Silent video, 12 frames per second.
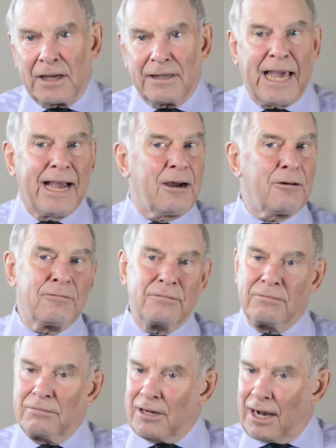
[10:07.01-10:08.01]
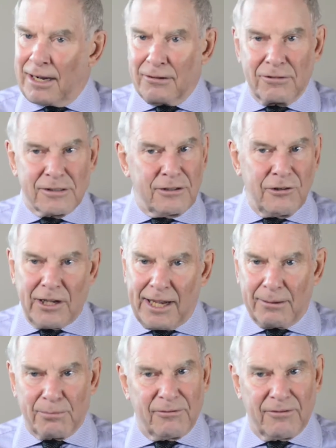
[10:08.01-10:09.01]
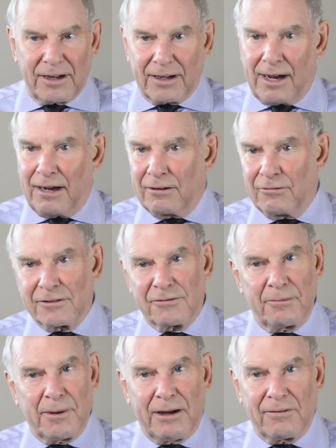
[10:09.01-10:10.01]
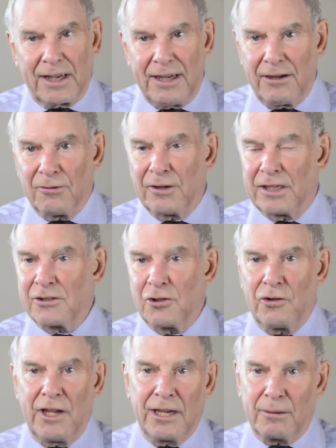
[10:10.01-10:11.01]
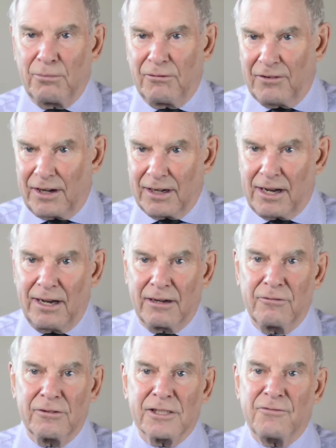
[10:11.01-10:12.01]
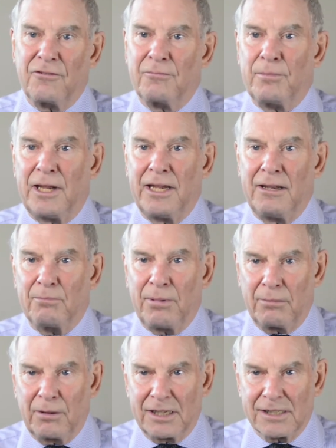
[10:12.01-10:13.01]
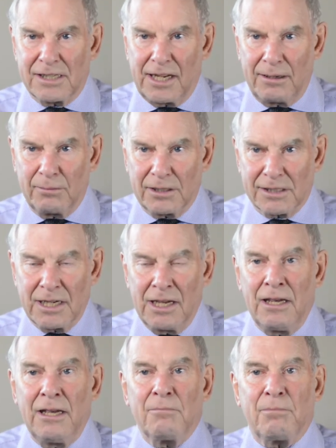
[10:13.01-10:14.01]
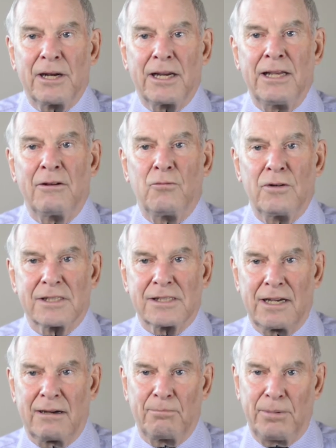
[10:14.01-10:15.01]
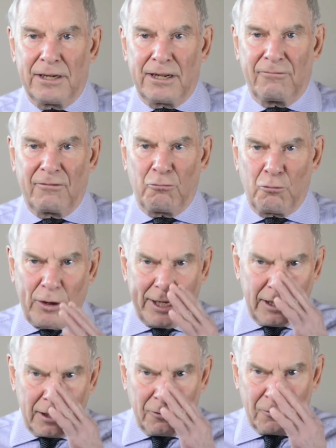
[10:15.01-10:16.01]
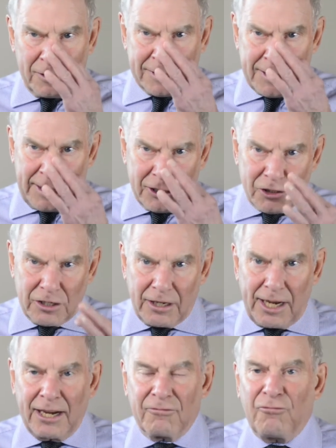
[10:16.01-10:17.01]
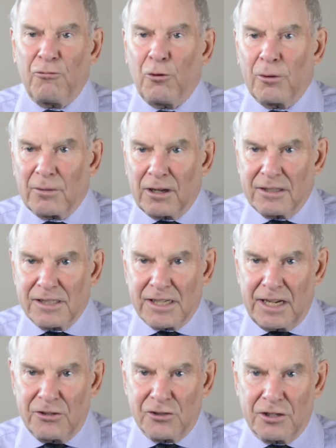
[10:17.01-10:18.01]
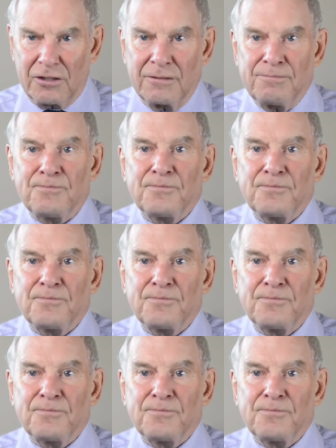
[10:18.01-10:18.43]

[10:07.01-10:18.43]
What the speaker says: Now, Congress, you can't prevent Congress from having hearings, you can't prevent Congress from making public statements, but it was a bit of a regularization and formalization